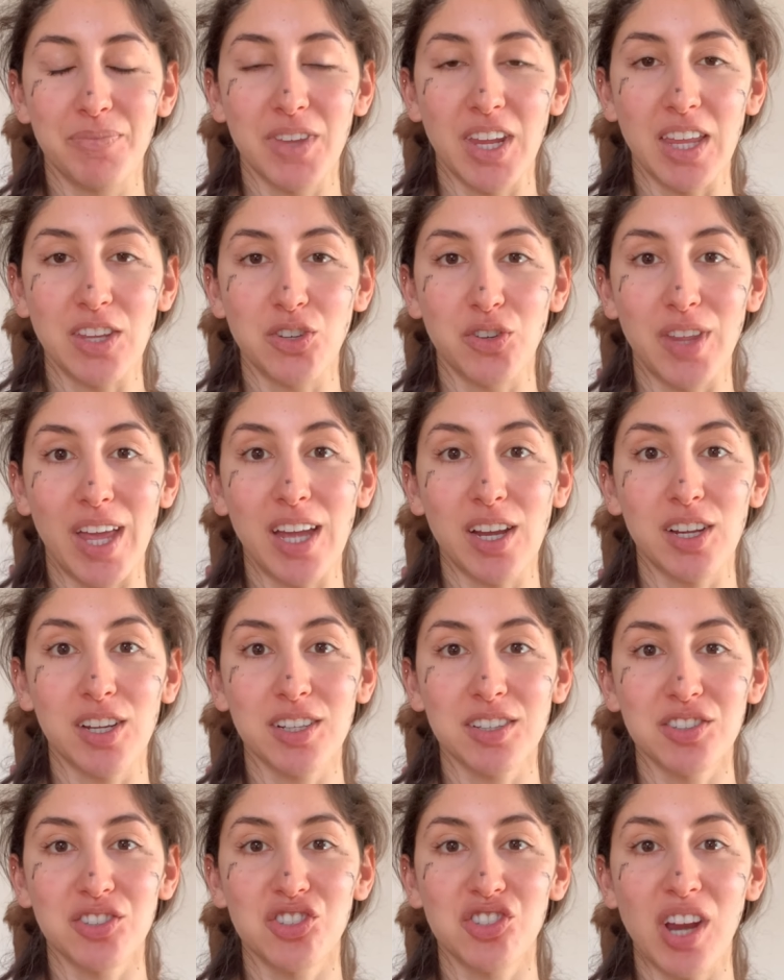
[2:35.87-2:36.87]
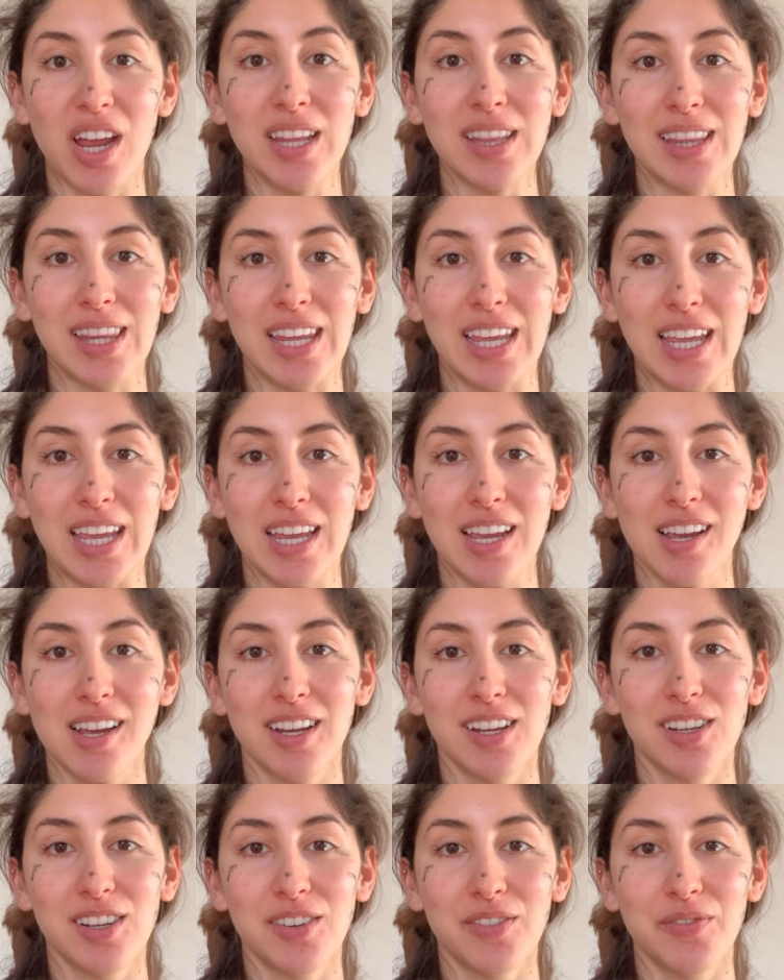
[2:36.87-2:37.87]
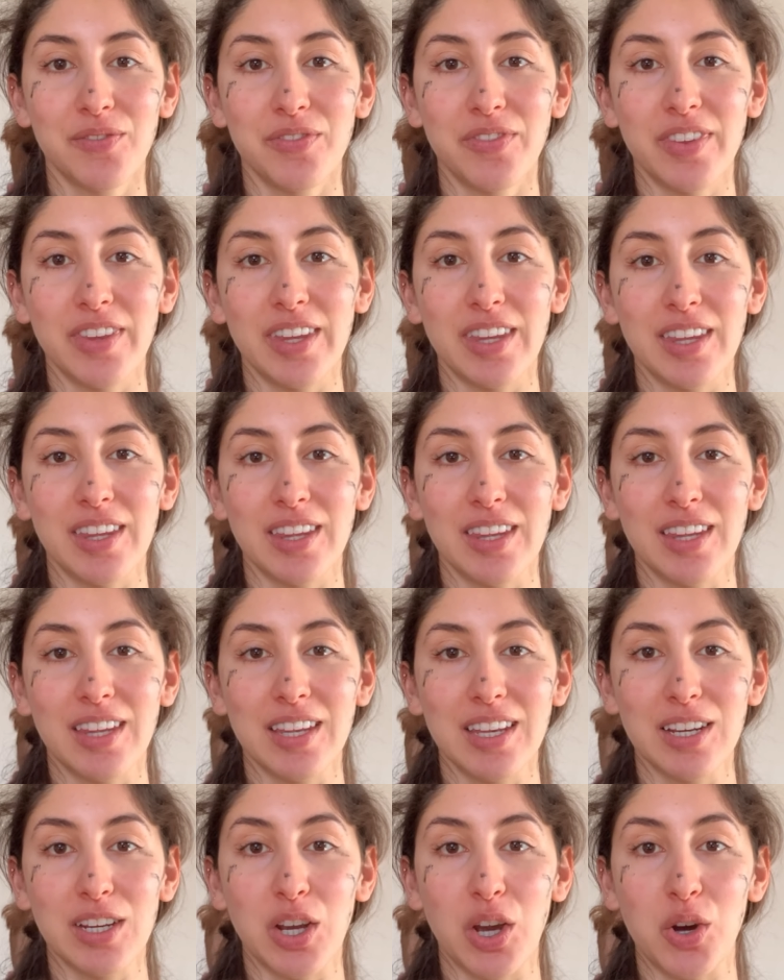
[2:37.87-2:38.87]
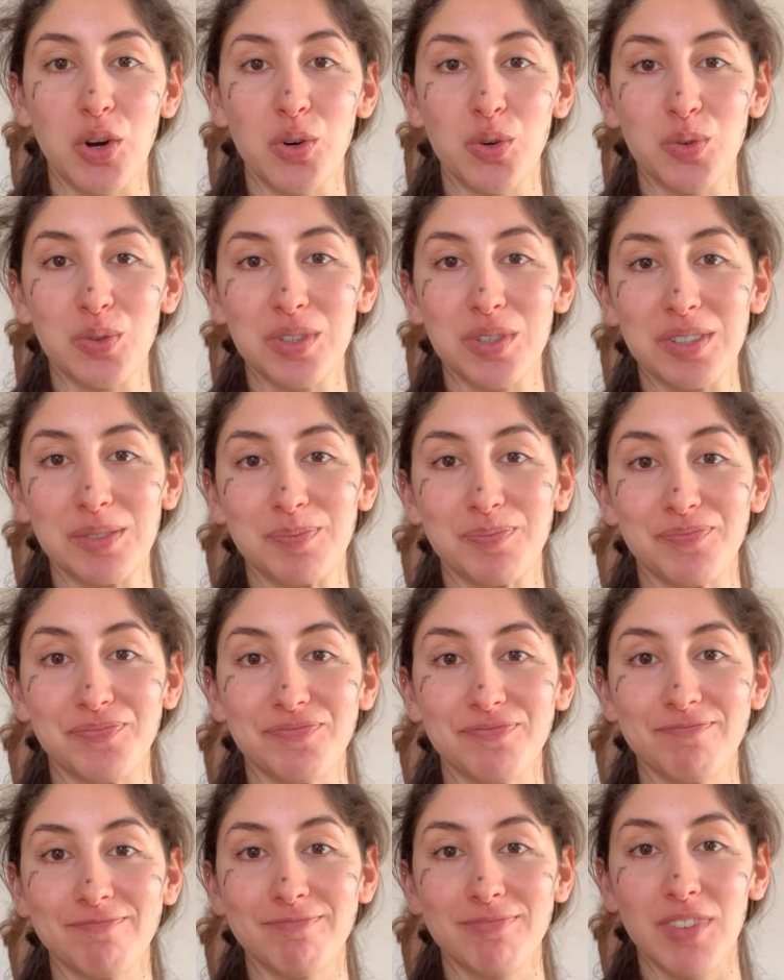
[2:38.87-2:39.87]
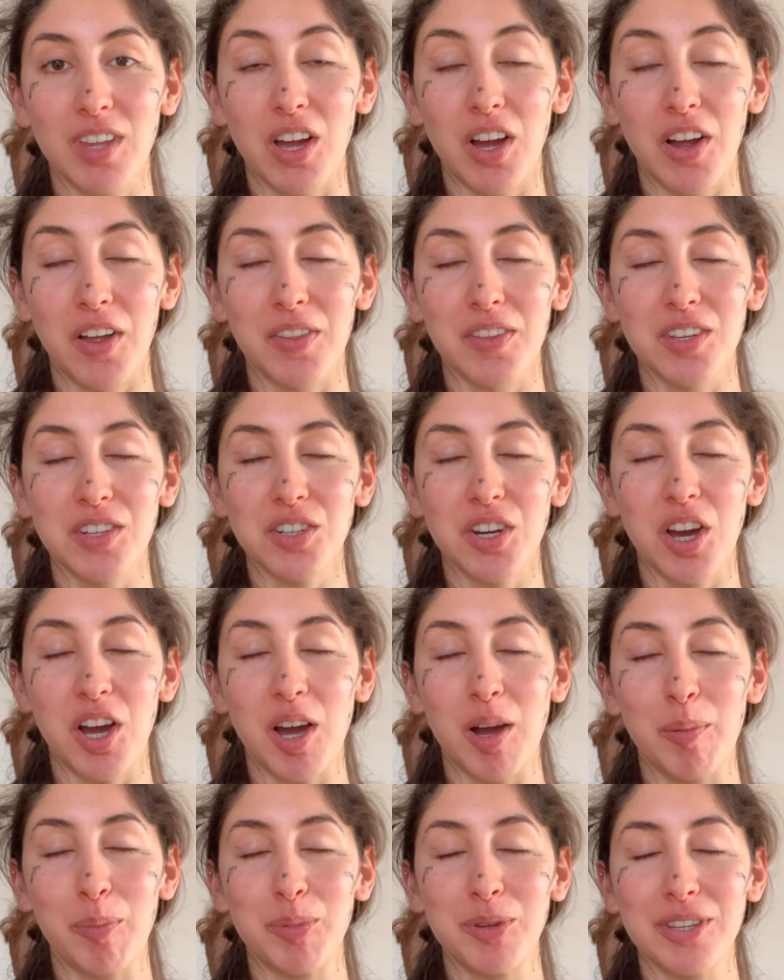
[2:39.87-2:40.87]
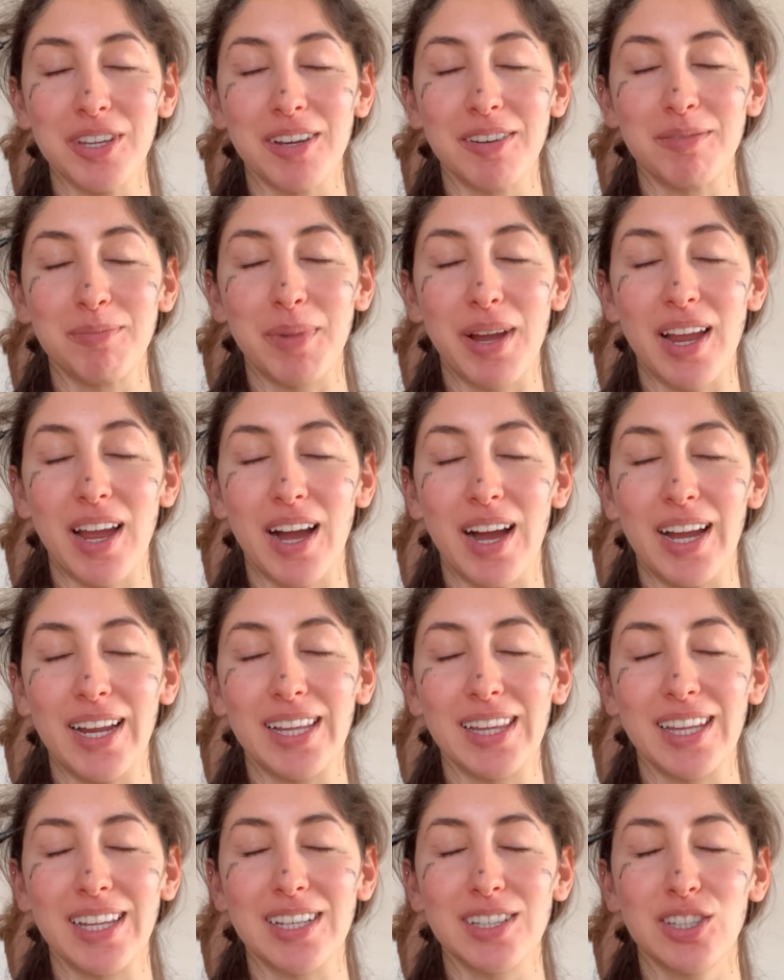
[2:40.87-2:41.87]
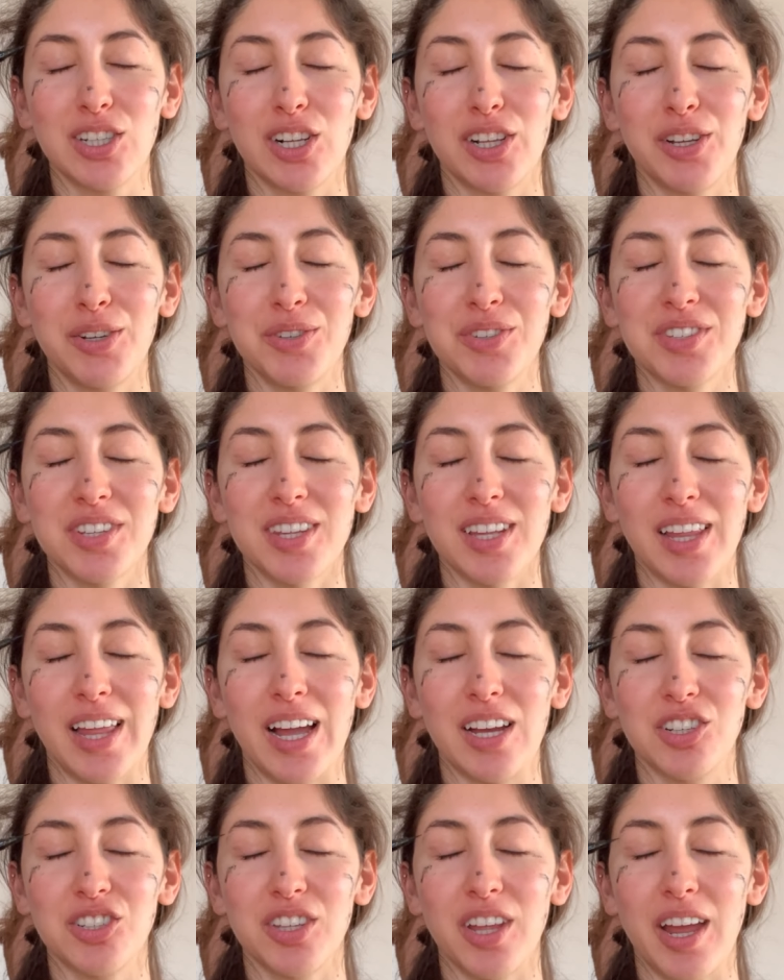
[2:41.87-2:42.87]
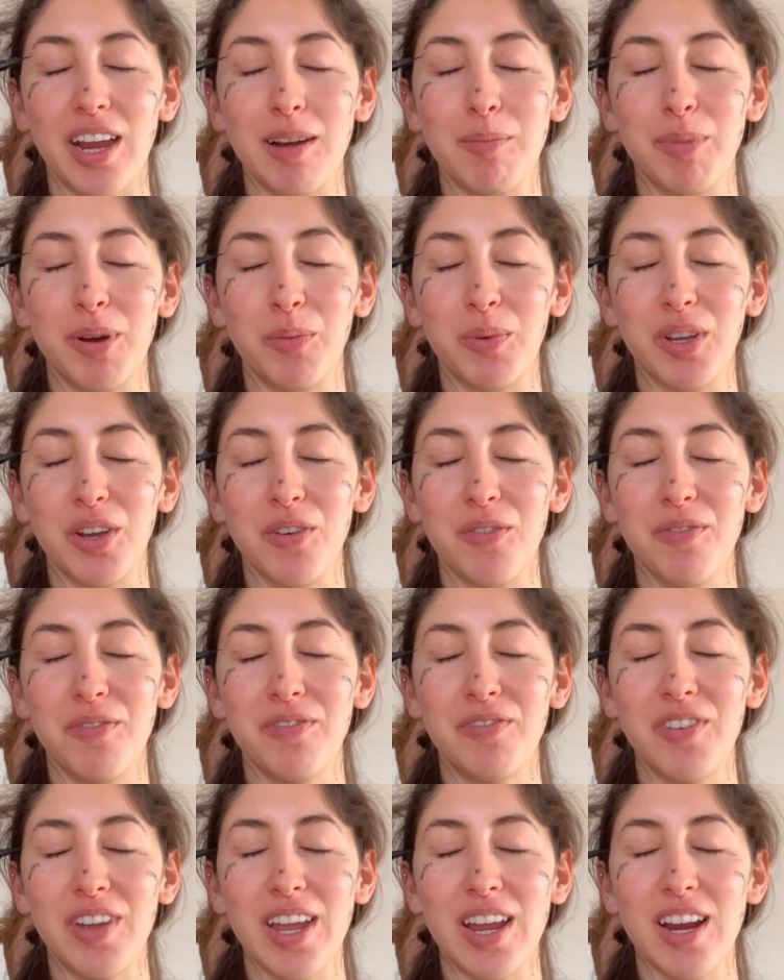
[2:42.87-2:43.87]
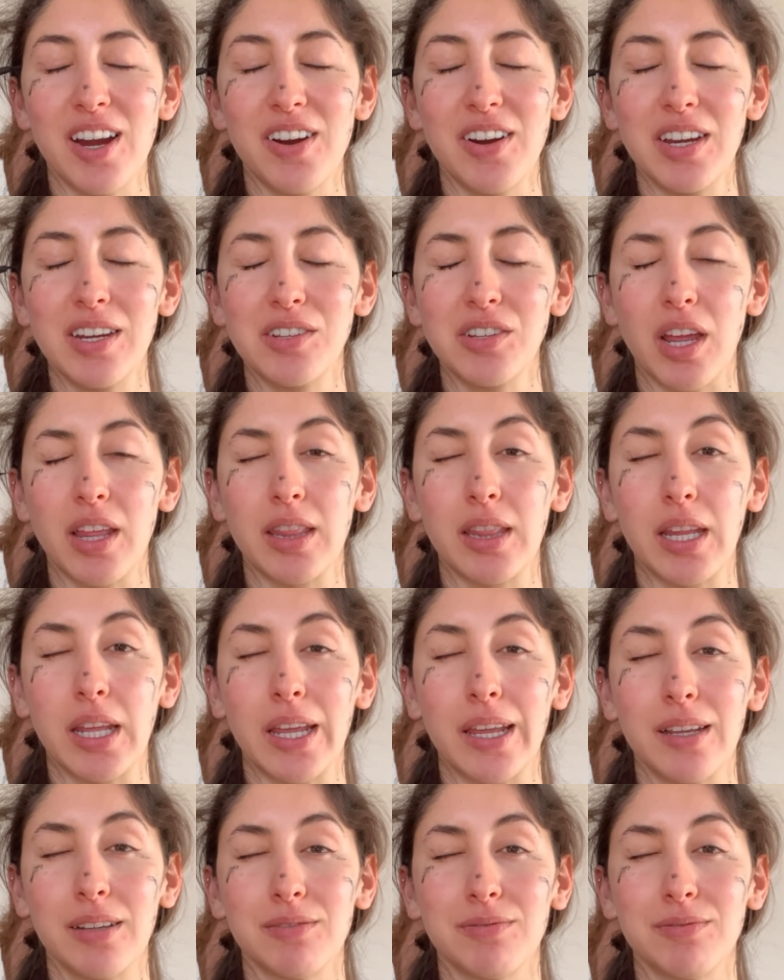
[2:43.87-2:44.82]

So that gently goes on the tops of my eyelids, close to the lash line, but we go very gently.